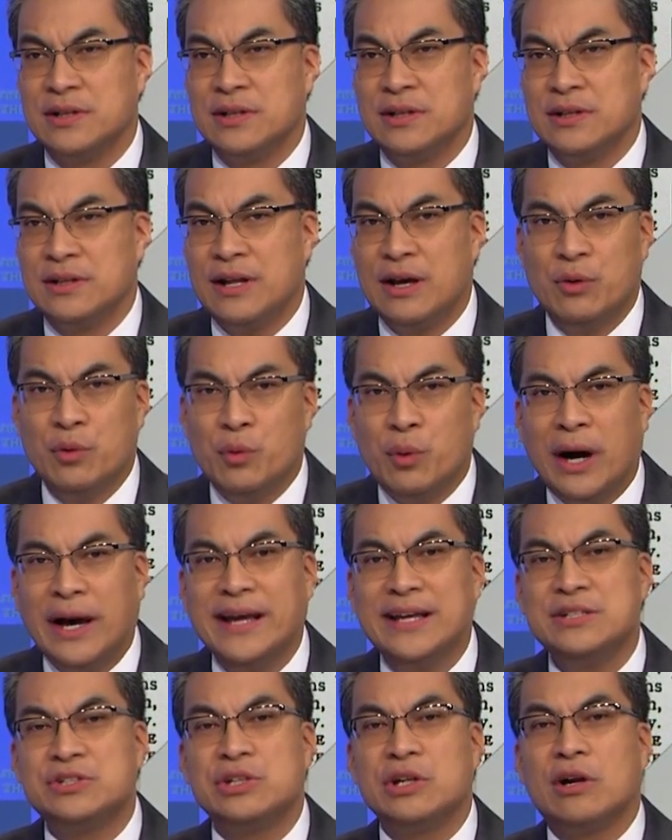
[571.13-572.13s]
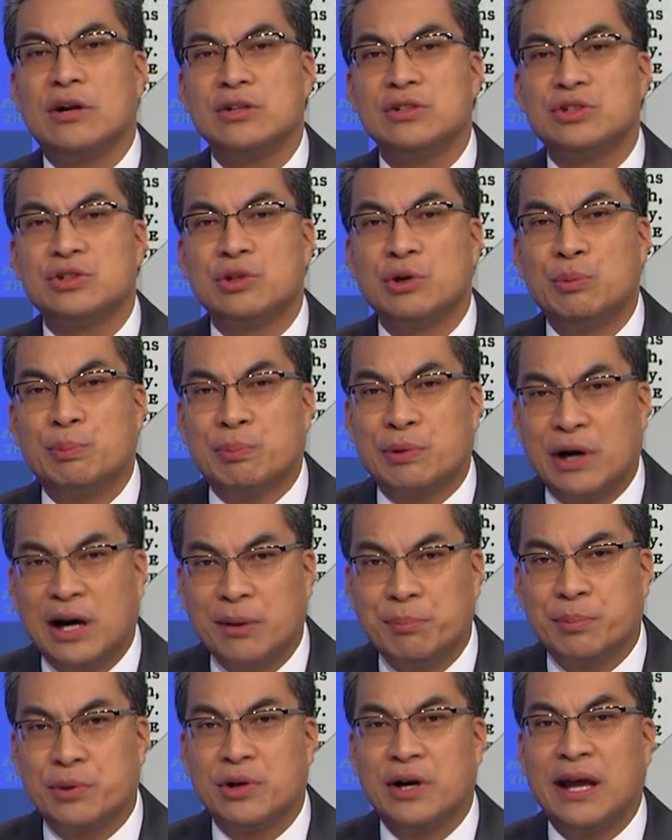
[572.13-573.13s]
Now, why is it also
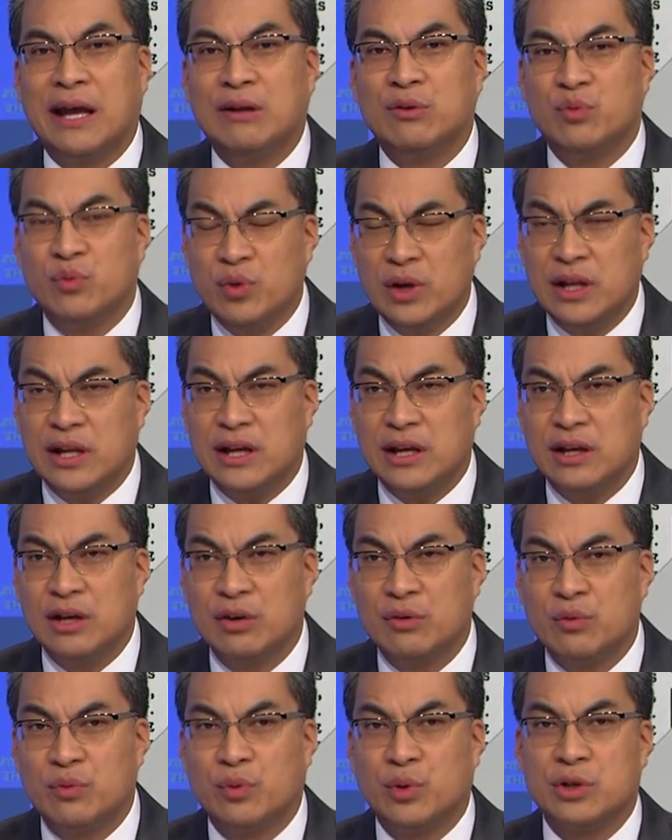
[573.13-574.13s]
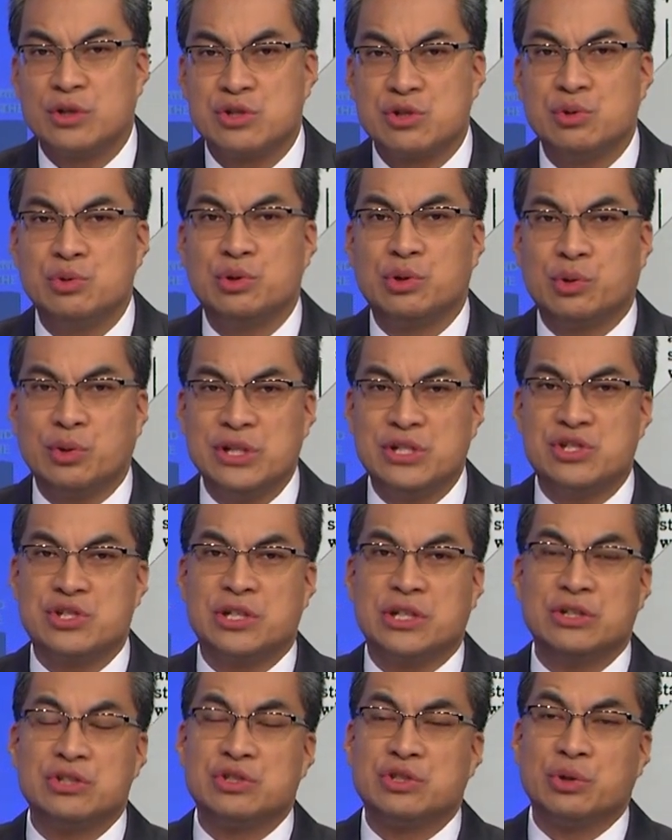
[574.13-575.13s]
proper and fitting for true
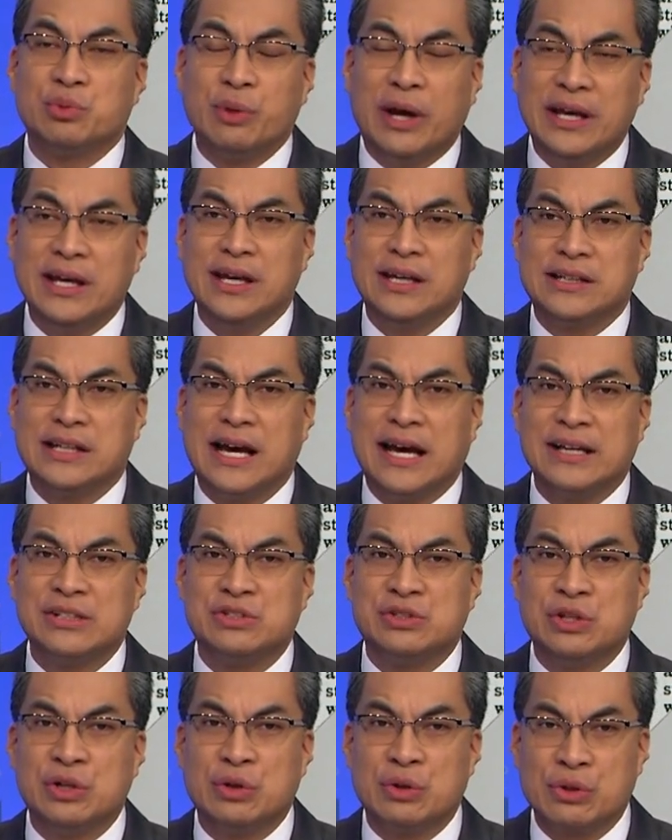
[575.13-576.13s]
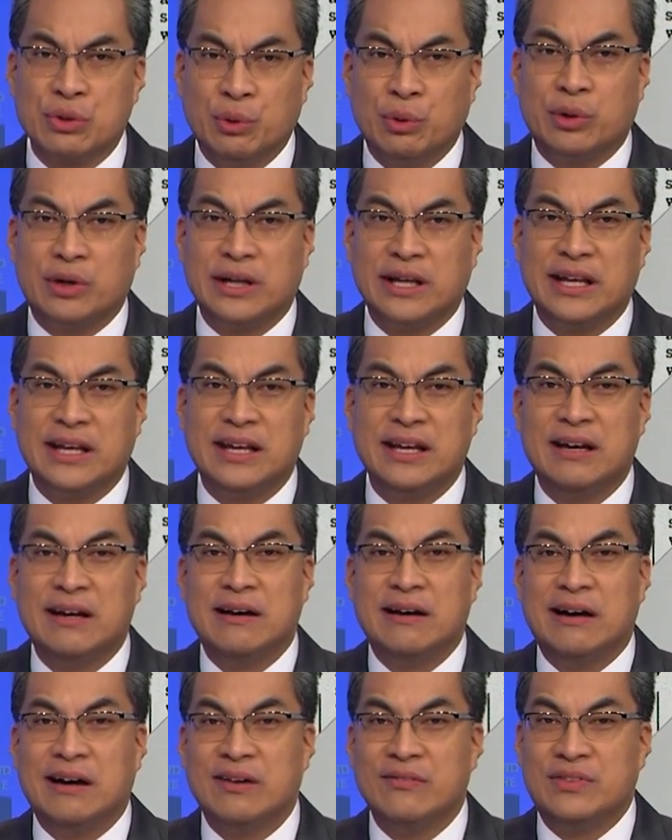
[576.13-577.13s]
Christians to recognize the authority
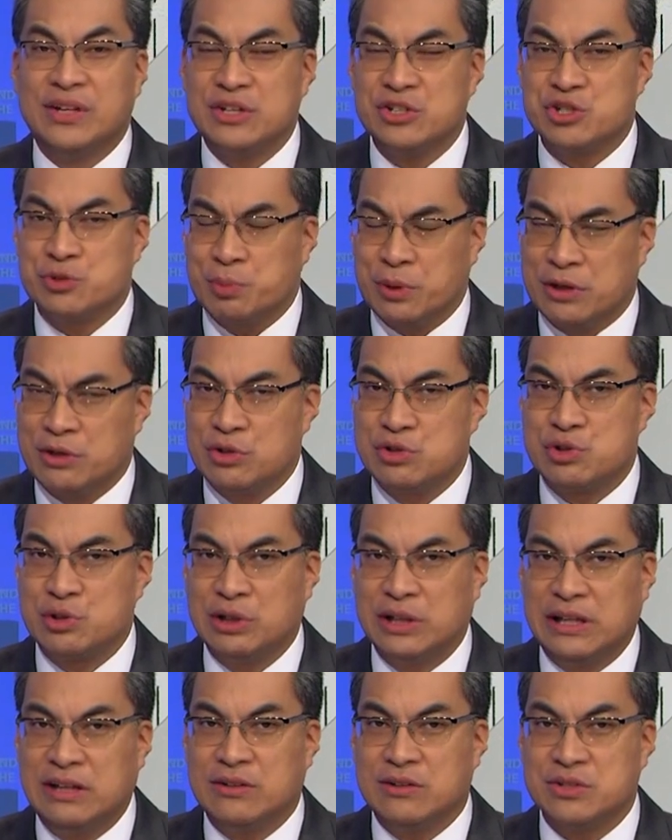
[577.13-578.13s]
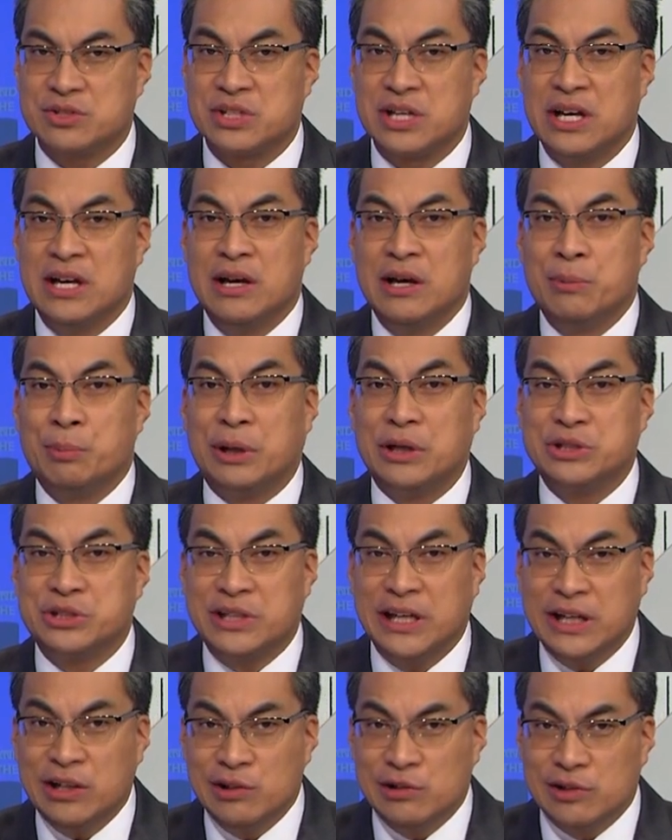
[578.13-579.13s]
of their spiritual leaders?
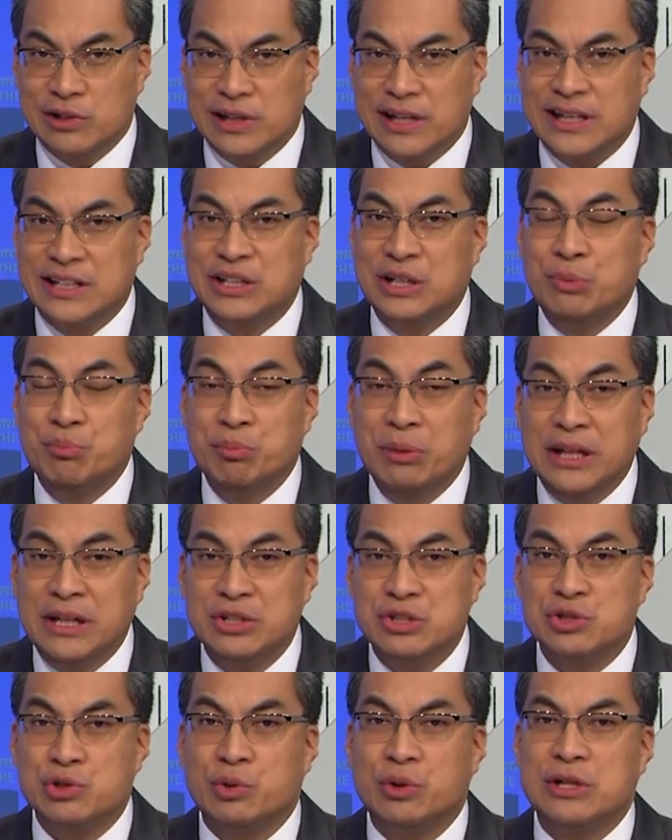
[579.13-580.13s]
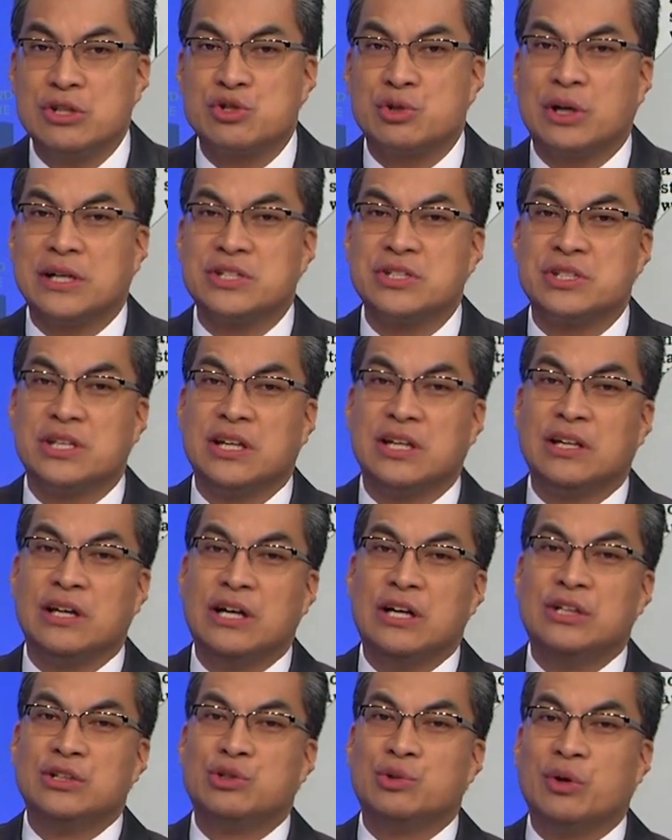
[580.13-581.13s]
particularly the minister entrusted
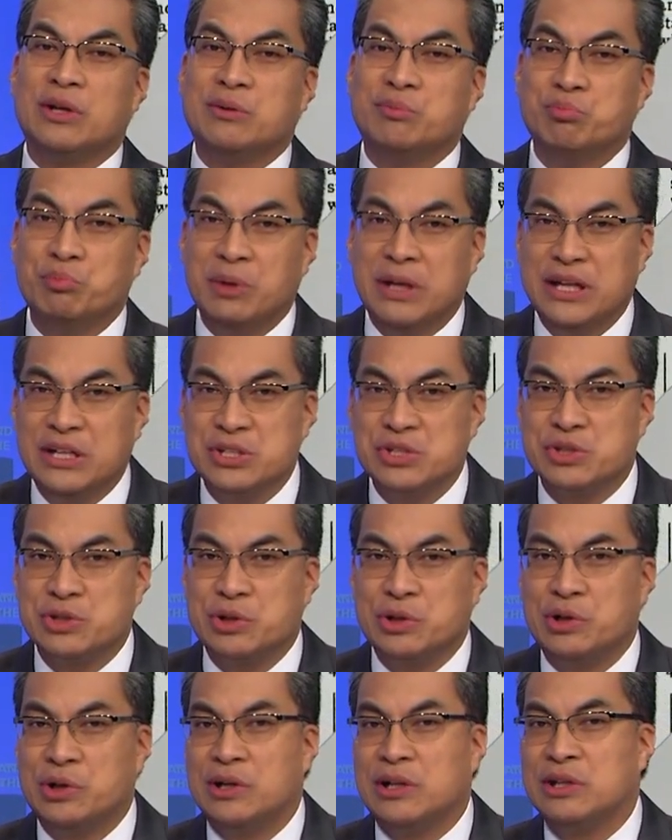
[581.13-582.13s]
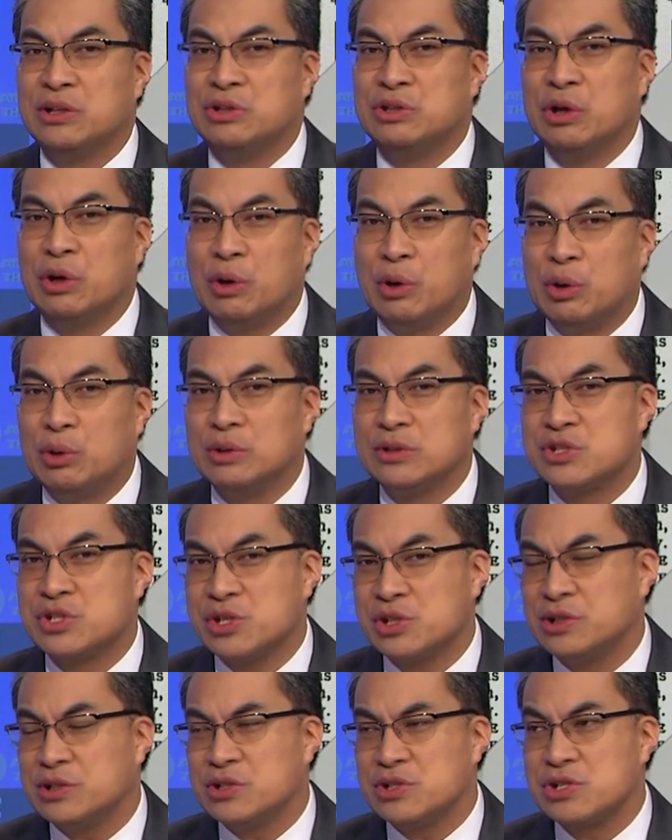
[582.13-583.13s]
to administer the whole
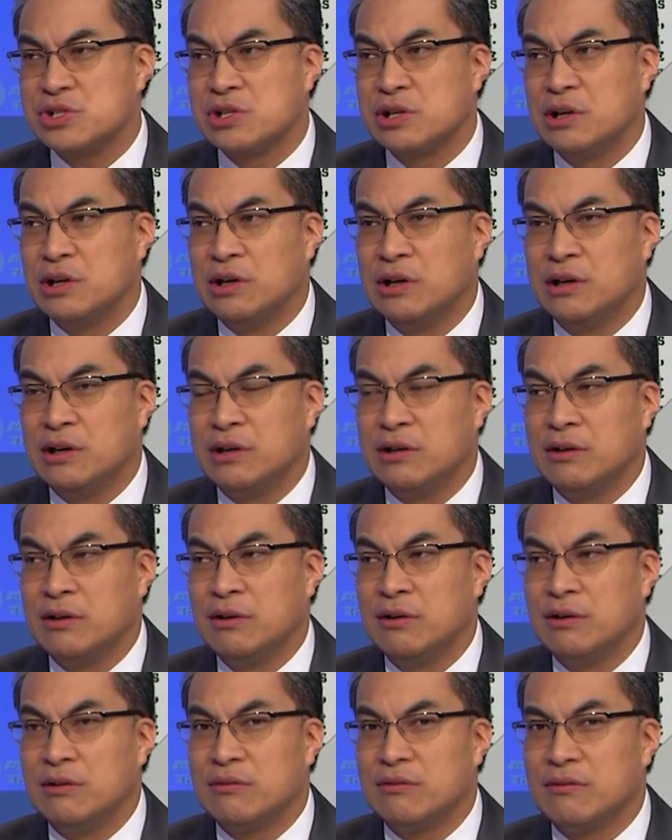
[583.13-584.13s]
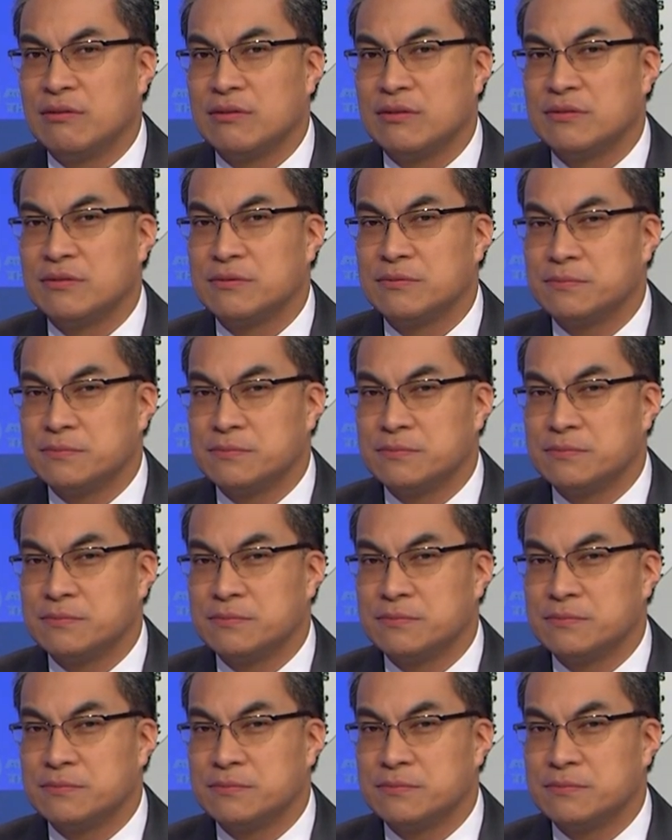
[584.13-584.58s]
church. Because his